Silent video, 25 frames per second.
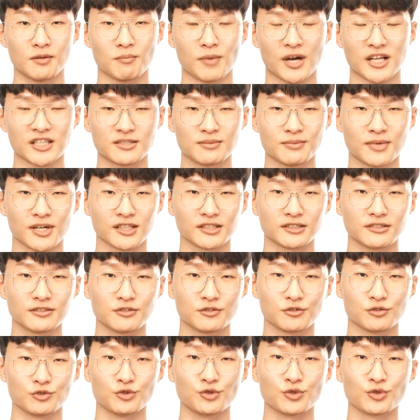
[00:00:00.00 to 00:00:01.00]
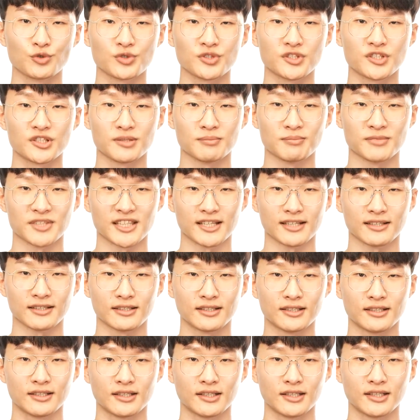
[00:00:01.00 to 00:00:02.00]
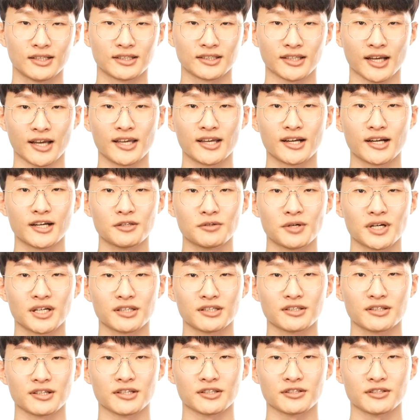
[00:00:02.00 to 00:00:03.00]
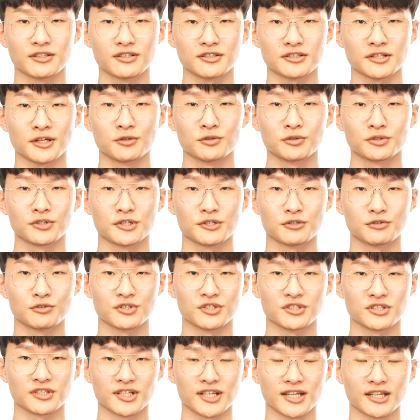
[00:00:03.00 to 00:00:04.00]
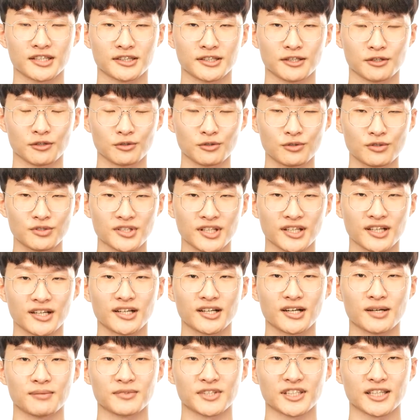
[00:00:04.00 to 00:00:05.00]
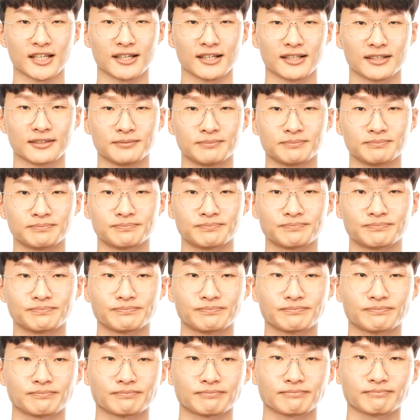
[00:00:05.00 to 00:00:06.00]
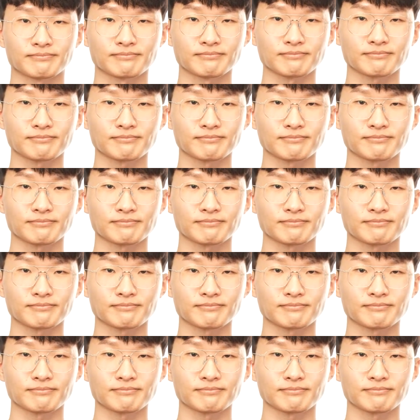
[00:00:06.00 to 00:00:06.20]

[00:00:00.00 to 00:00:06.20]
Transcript: Last, it is its usefulness. It should be applicable in various environments.